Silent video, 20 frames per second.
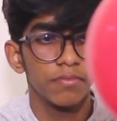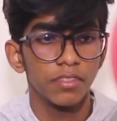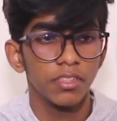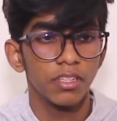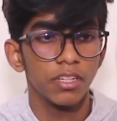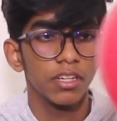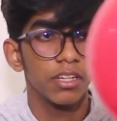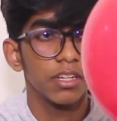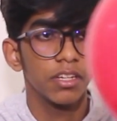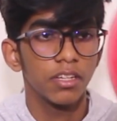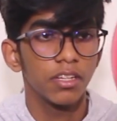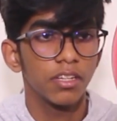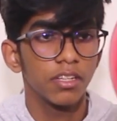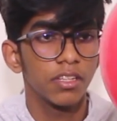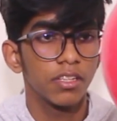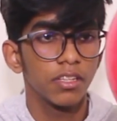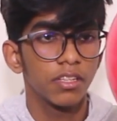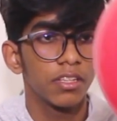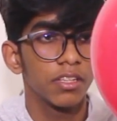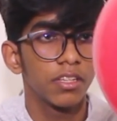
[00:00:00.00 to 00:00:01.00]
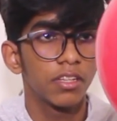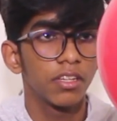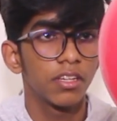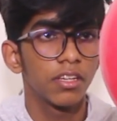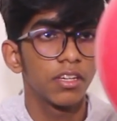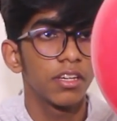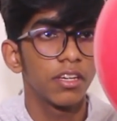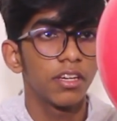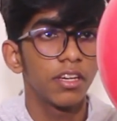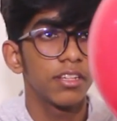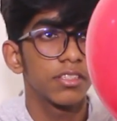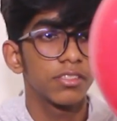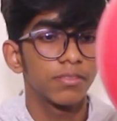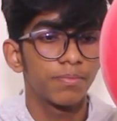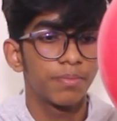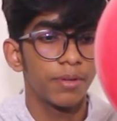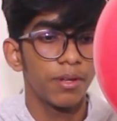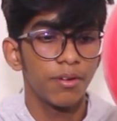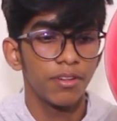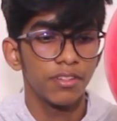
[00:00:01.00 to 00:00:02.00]
Yeah. Yes,
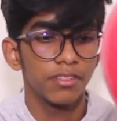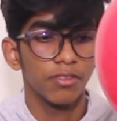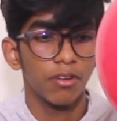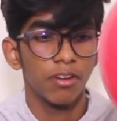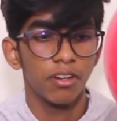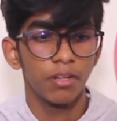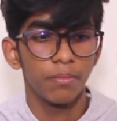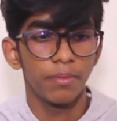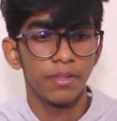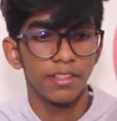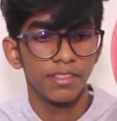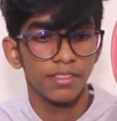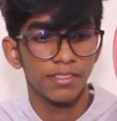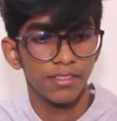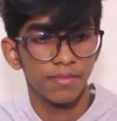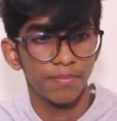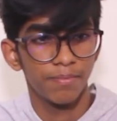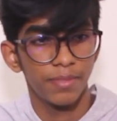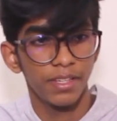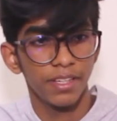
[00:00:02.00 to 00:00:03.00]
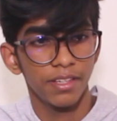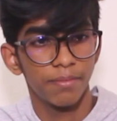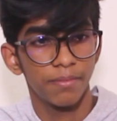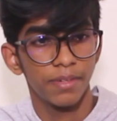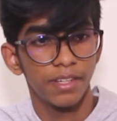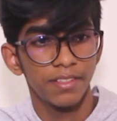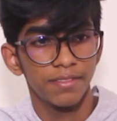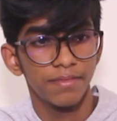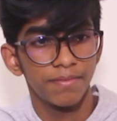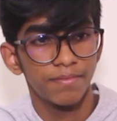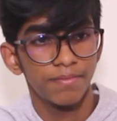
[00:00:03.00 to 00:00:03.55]
the balloon is already being big, huh?